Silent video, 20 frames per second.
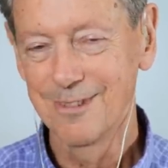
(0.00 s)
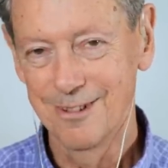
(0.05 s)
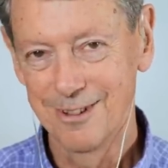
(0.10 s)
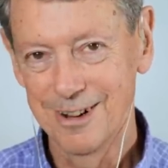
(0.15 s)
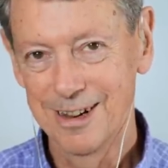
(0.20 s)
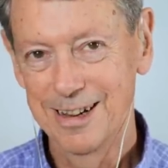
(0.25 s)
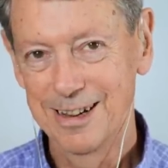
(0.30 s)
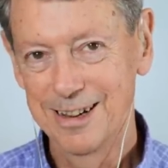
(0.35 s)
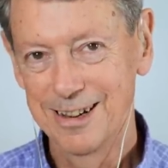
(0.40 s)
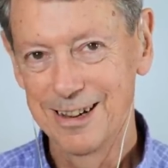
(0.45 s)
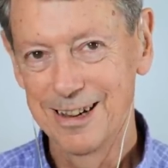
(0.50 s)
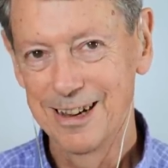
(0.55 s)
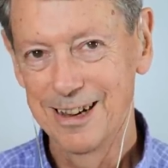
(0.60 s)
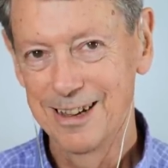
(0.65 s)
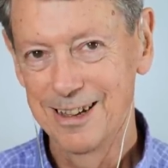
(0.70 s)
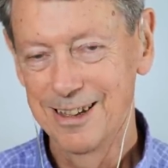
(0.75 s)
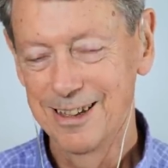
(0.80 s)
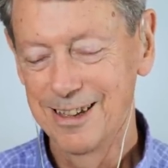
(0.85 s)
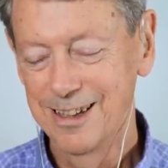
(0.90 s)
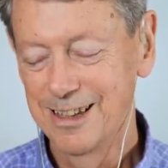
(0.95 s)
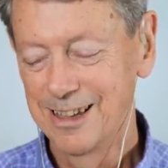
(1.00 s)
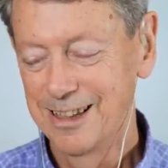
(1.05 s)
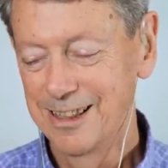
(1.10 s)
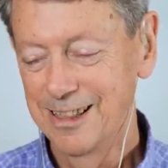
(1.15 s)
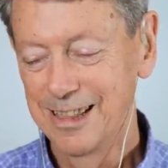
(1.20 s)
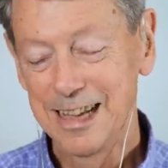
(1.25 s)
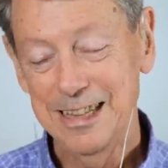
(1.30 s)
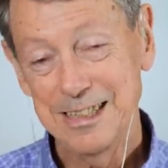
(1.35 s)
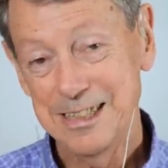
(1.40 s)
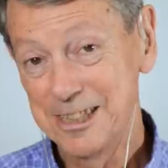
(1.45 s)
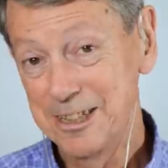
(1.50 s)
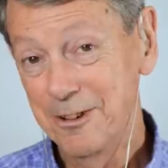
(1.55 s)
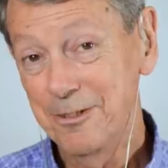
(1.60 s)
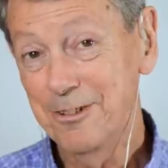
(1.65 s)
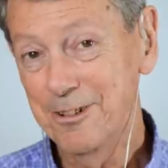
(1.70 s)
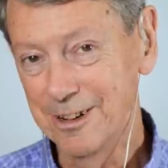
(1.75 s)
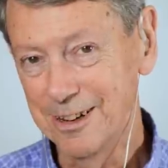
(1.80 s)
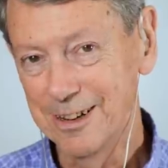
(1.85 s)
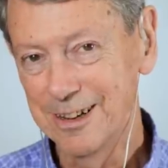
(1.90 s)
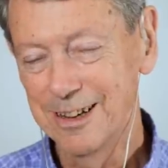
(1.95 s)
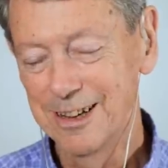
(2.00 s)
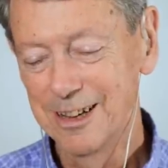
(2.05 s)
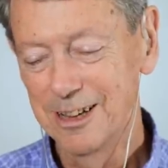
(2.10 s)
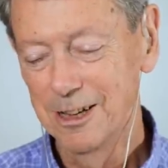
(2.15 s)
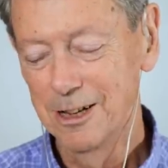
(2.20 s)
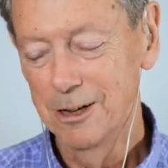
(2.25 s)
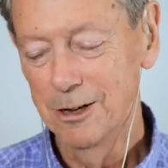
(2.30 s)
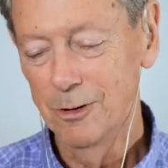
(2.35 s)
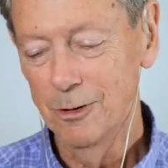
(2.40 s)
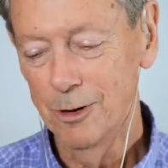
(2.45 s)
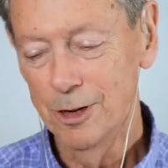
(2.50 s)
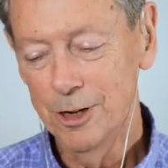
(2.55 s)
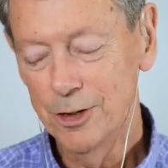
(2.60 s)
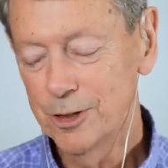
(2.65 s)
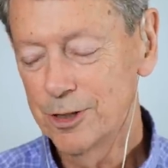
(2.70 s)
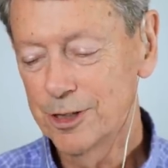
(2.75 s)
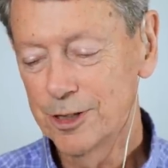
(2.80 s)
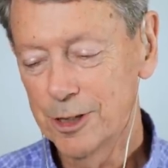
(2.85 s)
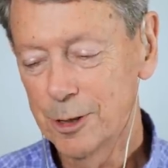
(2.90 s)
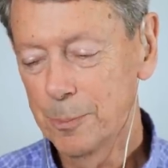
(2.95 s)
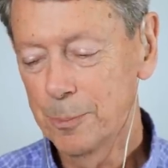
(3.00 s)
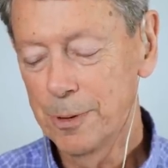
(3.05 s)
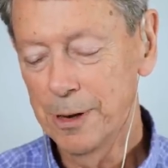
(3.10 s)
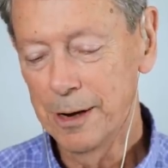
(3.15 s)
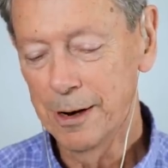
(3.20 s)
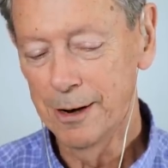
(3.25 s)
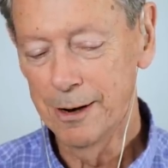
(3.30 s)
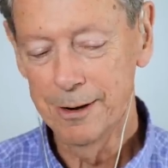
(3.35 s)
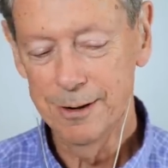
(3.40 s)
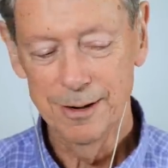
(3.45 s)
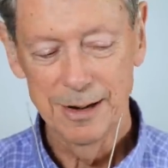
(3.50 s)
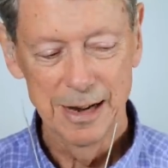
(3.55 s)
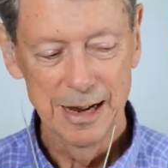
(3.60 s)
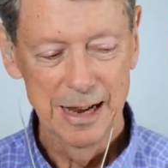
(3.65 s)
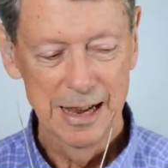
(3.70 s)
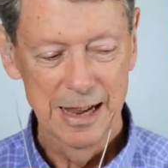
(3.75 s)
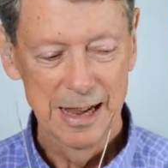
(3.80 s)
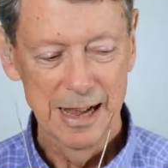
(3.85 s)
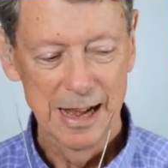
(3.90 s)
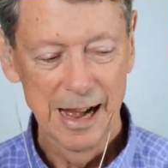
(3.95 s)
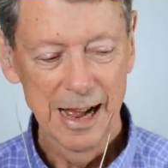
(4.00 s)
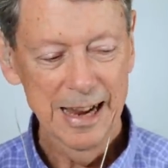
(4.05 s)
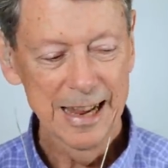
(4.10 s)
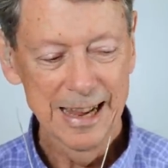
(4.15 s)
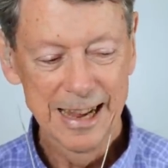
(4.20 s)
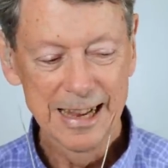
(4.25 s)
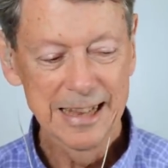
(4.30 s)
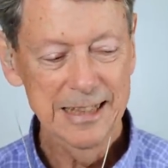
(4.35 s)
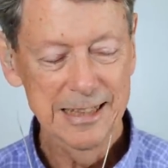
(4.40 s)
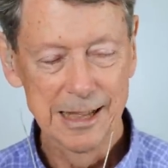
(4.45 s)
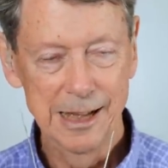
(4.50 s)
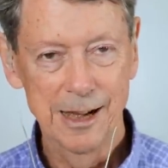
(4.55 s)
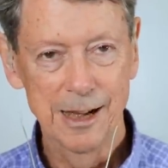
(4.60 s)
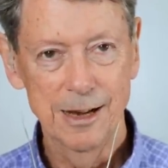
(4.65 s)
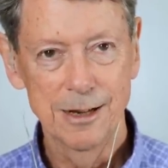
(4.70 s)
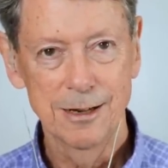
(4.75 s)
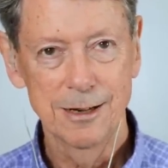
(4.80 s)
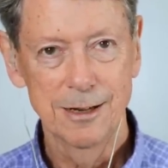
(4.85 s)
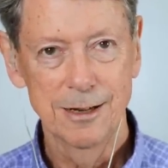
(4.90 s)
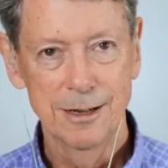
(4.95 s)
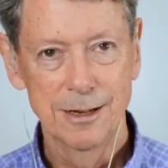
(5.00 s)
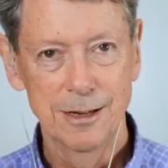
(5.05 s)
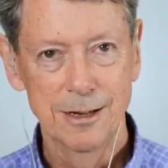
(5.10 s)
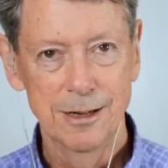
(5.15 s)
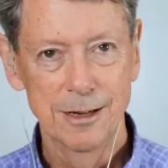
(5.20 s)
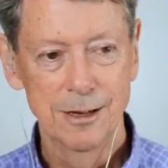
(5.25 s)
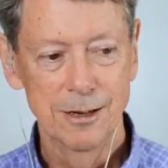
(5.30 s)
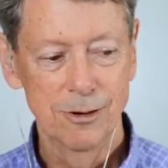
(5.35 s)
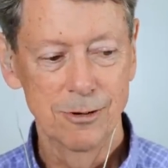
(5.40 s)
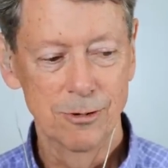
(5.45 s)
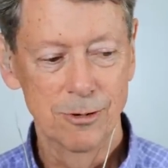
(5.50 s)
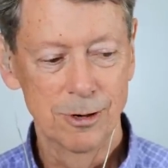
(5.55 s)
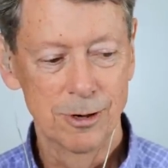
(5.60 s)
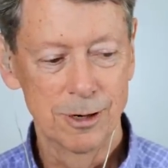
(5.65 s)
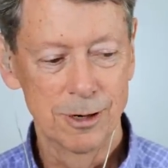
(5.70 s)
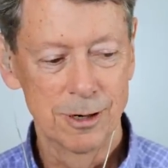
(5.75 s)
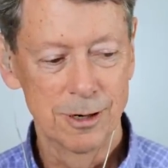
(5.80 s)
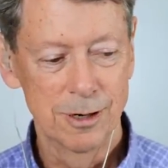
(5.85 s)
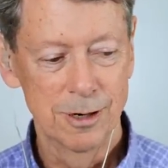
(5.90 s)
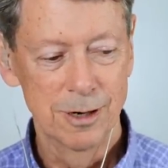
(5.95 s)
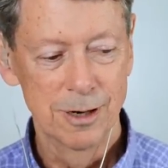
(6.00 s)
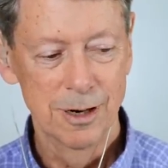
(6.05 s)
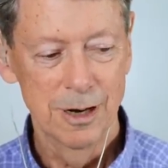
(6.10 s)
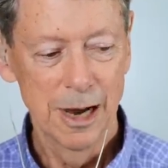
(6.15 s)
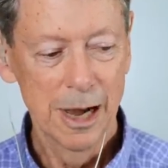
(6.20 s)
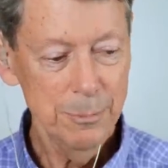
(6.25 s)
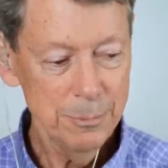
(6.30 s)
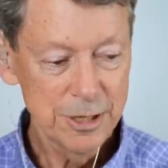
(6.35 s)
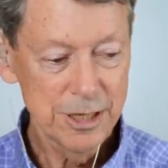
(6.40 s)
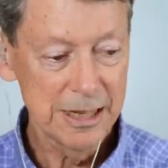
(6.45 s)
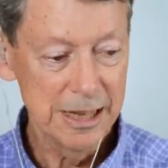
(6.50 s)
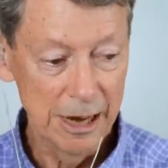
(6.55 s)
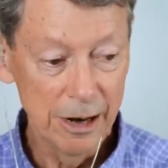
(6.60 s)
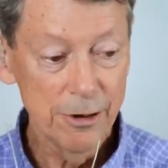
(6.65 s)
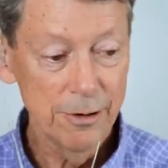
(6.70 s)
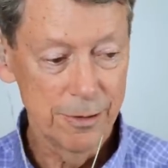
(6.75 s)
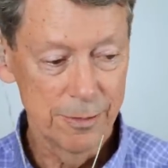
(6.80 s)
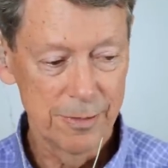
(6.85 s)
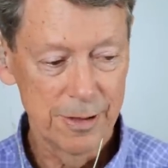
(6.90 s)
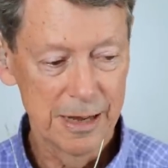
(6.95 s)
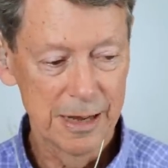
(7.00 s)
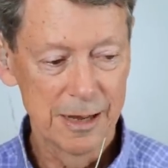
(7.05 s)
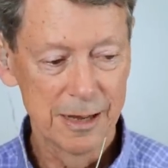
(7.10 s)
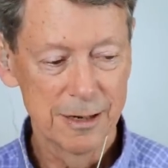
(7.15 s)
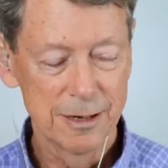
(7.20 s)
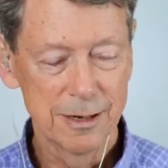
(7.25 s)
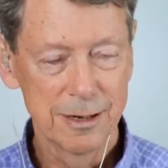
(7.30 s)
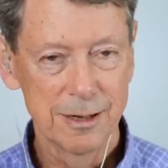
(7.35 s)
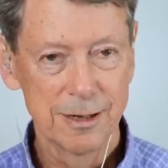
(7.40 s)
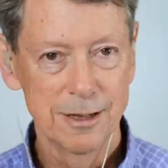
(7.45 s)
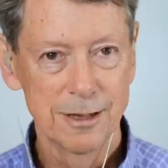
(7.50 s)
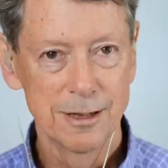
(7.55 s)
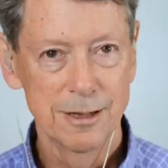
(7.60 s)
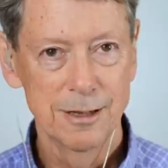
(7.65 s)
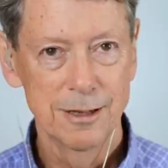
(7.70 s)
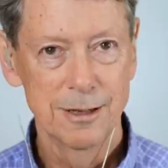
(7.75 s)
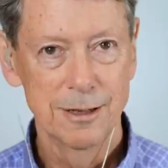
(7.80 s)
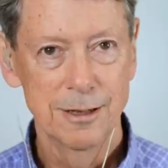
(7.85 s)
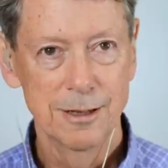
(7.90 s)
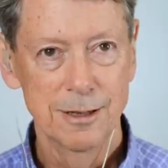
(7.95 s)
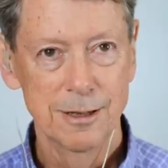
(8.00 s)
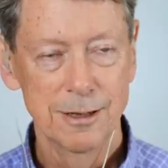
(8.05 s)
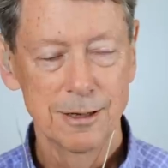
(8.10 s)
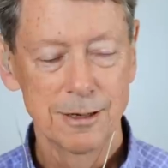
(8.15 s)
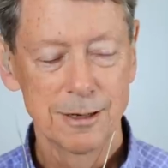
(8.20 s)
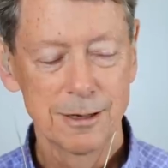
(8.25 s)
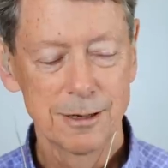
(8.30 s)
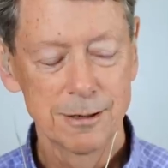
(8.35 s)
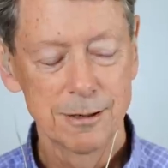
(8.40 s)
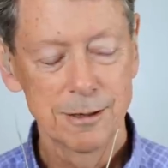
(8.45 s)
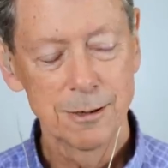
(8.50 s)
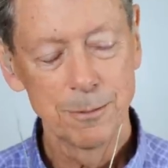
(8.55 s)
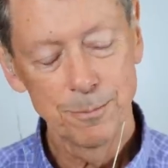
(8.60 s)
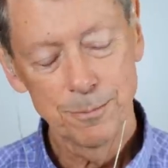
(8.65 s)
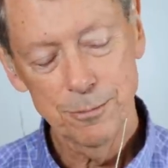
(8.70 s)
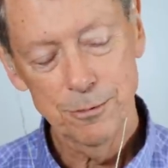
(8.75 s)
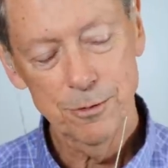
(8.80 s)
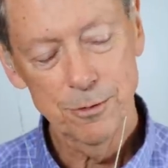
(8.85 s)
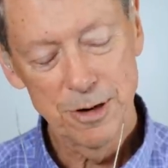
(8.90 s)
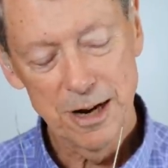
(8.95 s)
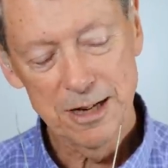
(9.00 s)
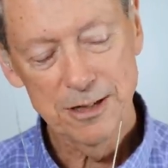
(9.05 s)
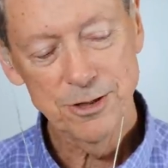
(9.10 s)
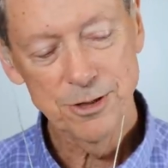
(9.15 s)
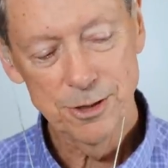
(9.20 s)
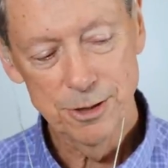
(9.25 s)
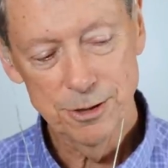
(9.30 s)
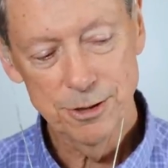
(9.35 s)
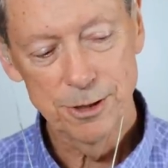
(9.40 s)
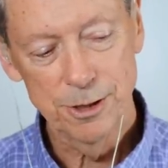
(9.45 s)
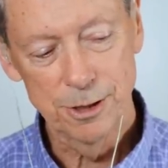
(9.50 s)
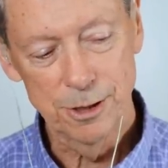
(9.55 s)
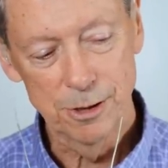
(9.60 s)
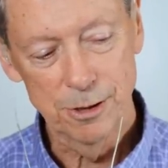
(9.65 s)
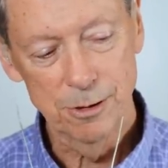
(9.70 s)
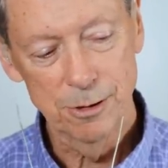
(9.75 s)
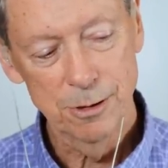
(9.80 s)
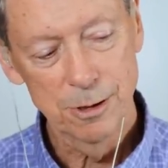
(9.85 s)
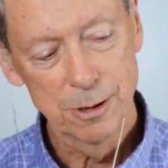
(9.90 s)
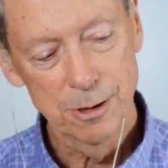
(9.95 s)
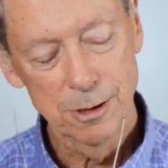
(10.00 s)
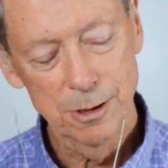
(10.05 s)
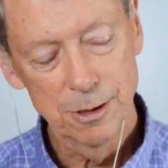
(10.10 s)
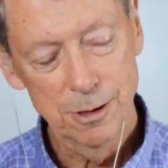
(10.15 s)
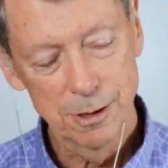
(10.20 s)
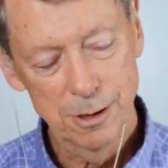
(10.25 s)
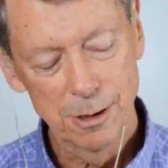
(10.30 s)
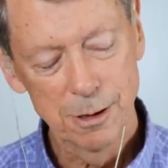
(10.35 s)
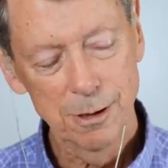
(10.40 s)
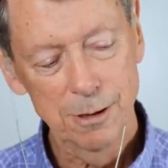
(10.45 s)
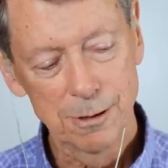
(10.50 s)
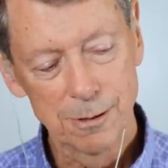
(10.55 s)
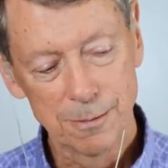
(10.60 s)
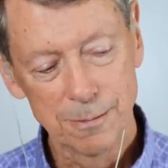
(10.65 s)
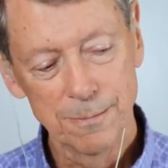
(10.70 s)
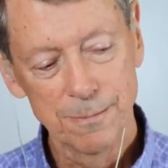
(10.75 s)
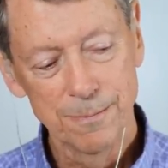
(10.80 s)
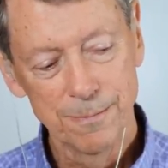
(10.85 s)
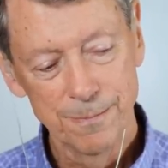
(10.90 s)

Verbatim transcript: Right? That's different. Or you can compare, I hate that, or I'm scared of that. Contrasted to, oh,